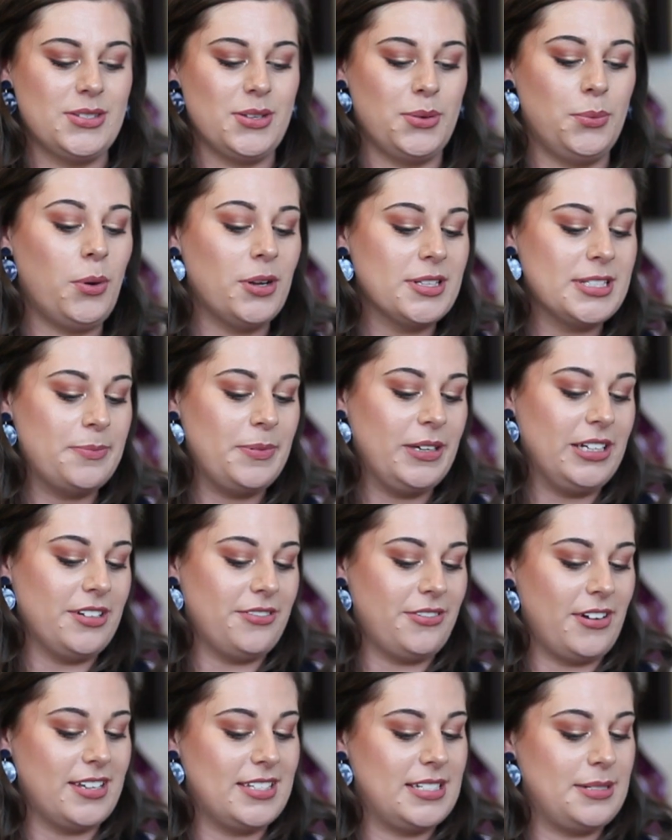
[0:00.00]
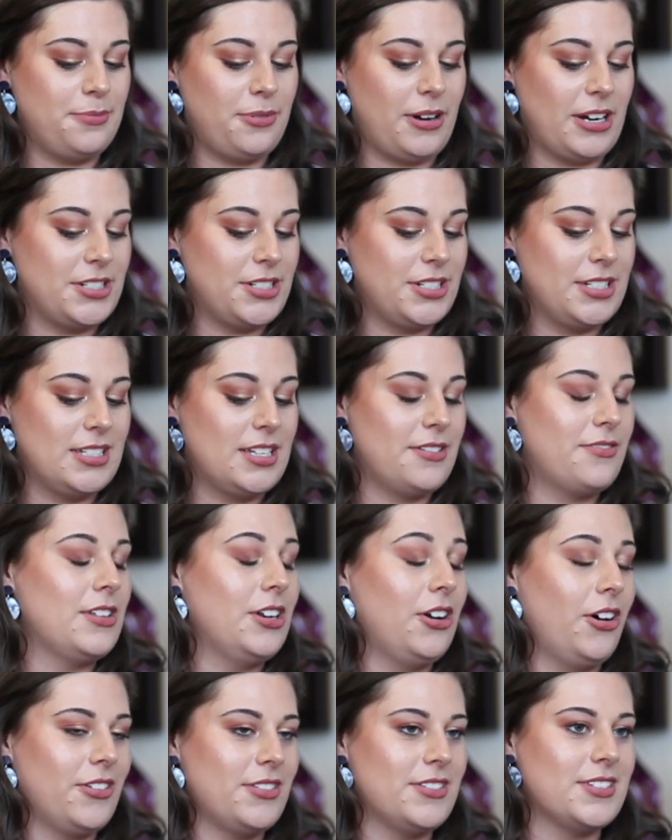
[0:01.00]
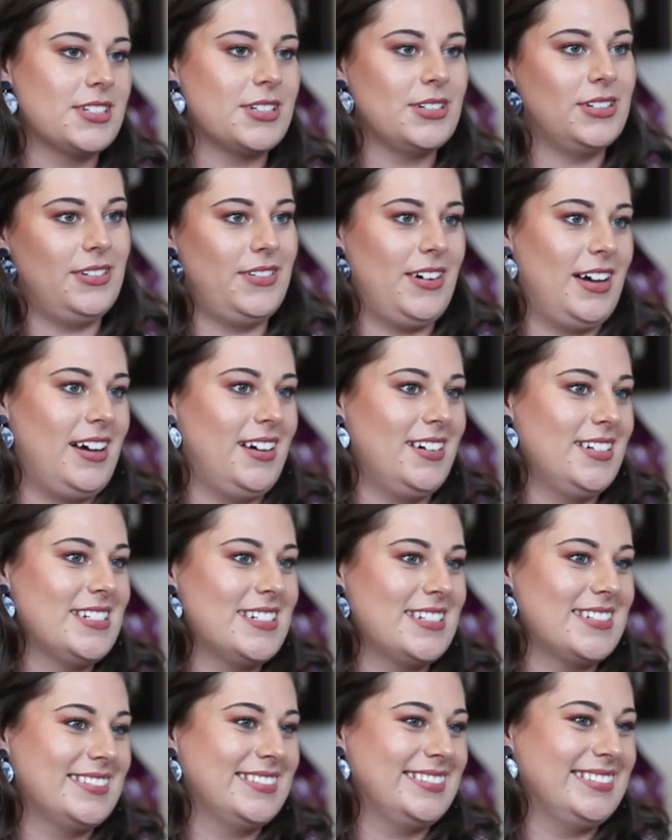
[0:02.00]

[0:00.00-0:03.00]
So what's been your first impressions of the Northern School of Art?